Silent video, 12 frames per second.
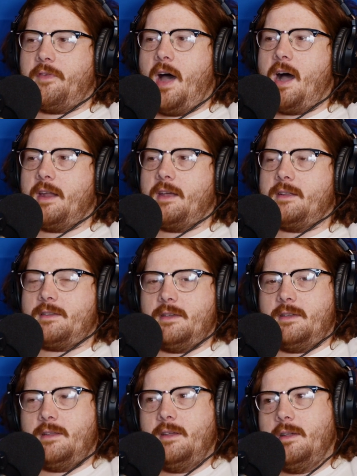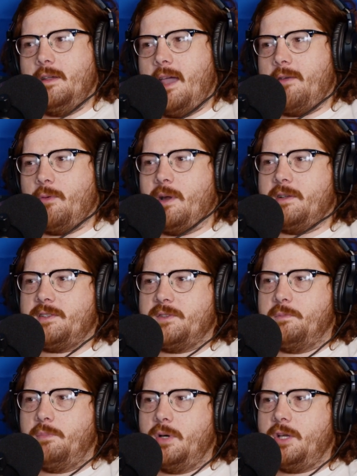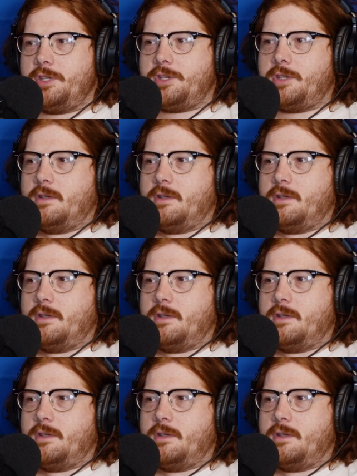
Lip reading: Nirvana to everyone else's Bush.